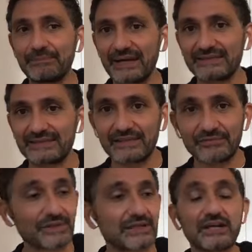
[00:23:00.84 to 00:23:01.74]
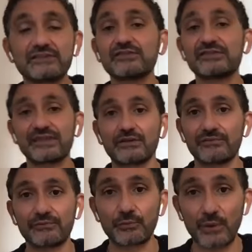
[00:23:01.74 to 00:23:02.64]
It depends. If we got the
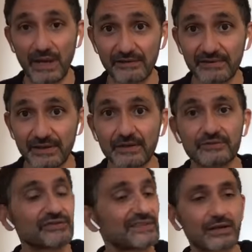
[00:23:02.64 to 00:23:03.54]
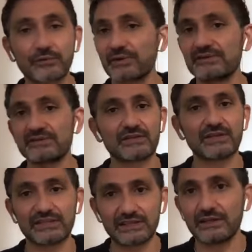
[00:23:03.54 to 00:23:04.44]
second wave
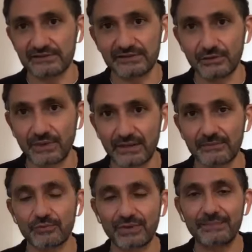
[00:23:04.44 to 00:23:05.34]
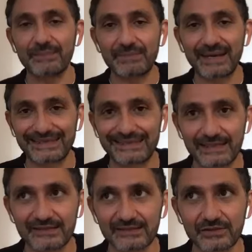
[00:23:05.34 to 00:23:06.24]
is going to kill us in a way. What I mean
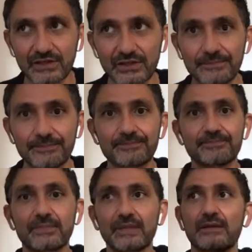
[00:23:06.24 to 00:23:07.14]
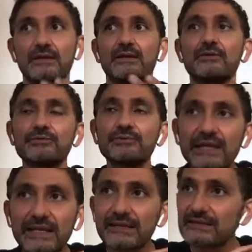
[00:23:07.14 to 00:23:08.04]
by kill is going to
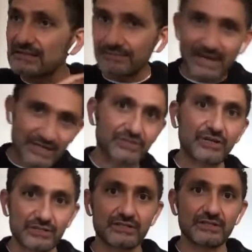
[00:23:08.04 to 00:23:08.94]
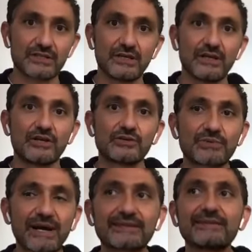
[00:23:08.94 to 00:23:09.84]
really smash us.
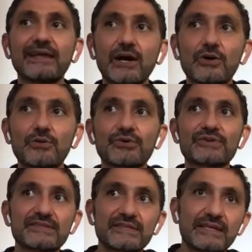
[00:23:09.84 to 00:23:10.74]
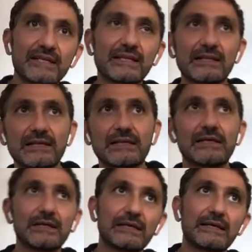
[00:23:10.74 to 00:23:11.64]
Right now, we're still
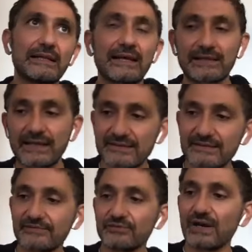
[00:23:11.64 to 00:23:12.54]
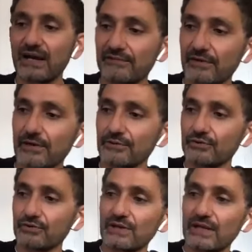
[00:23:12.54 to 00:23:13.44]
like as if you have
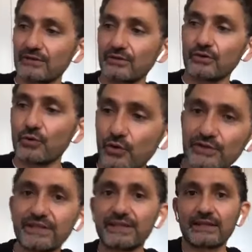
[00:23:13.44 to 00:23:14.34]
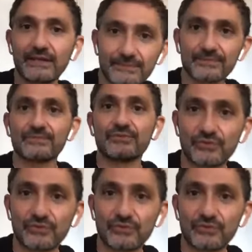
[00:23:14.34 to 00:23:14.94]
like a holding